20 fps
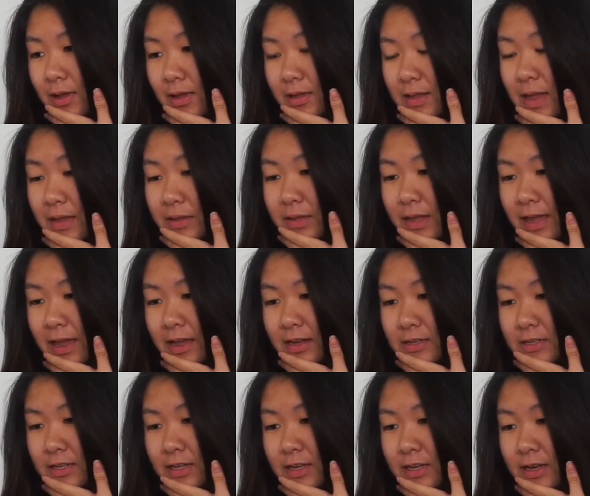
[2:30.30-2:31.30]
that's
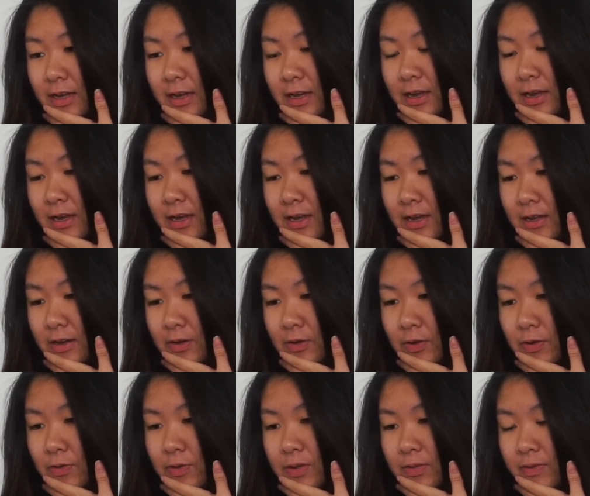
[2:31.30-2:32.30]
Andy, and
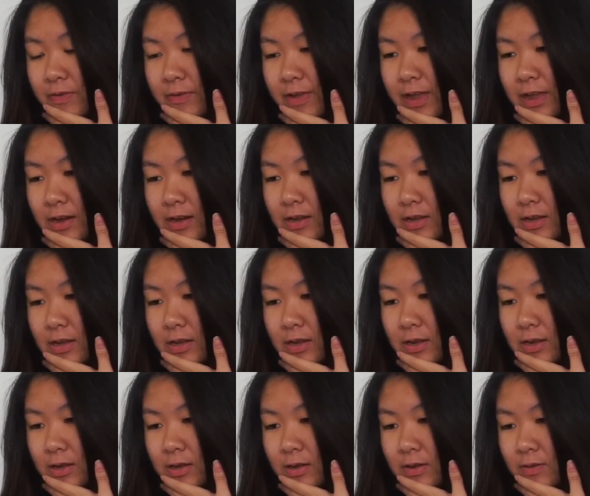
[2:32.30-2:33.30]
who was with Andy?
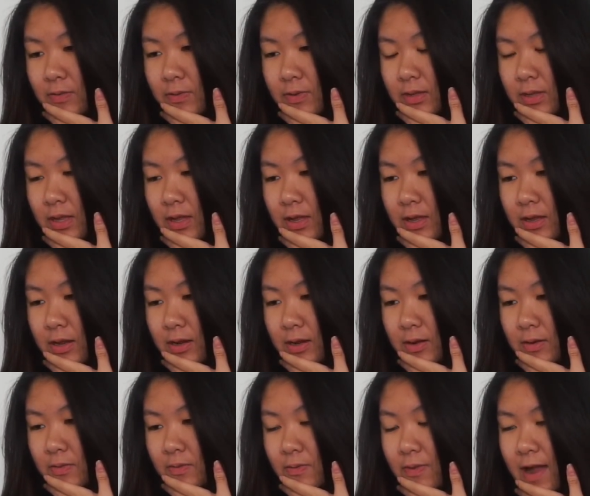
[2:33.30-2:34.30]
Was it
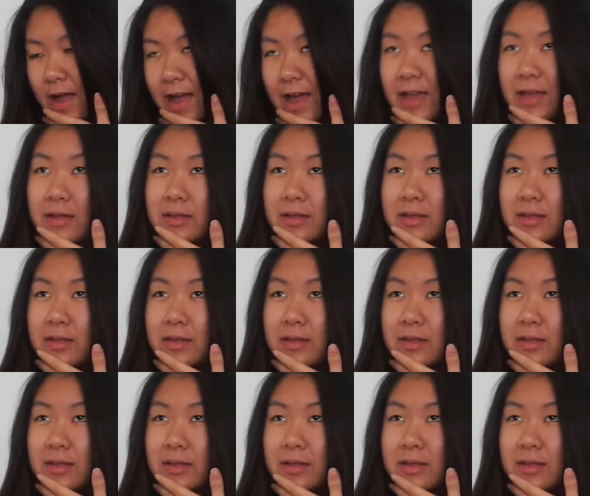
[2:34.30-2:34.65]
Rye?